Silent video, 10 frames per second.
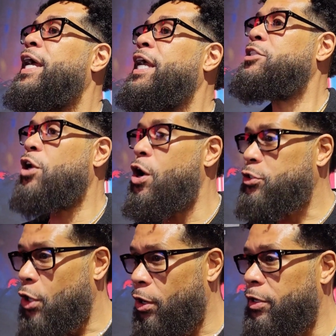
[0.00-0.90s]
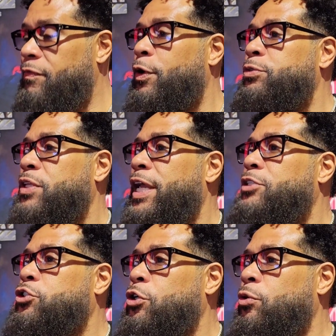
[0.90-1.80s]
he's lost all of those
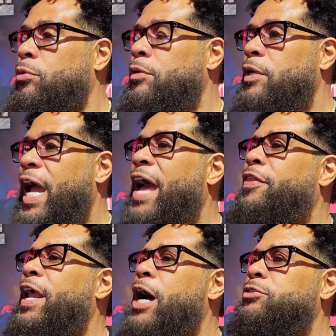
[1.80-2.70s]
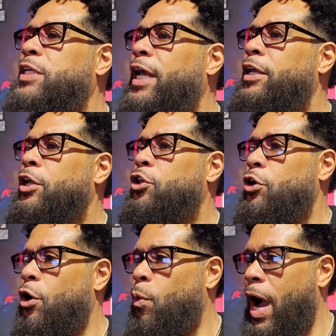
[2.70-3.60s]
things too. And then I'll say, you
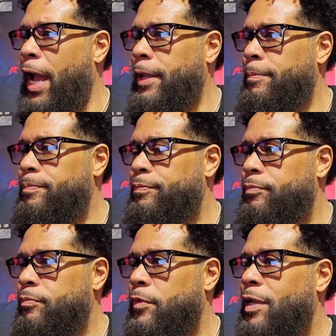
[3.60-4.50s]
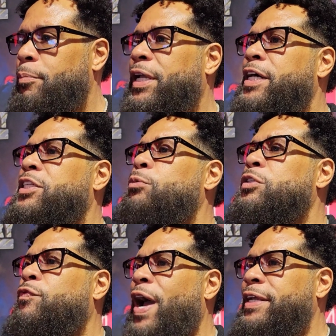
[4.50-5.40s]
know why? Because he
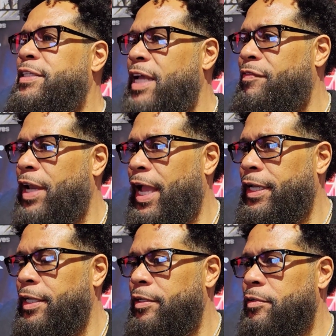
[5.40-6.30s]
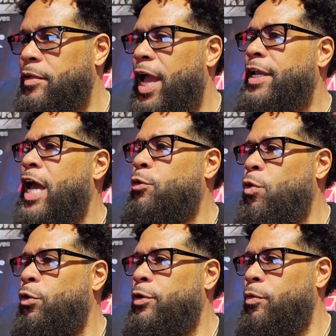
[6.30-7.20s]
was fighting Devin Haney and not
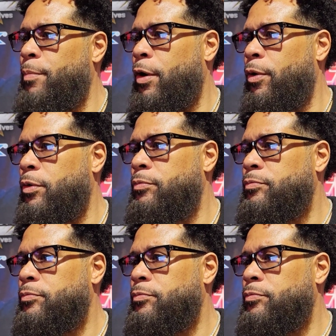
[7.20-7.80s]
Ramirez.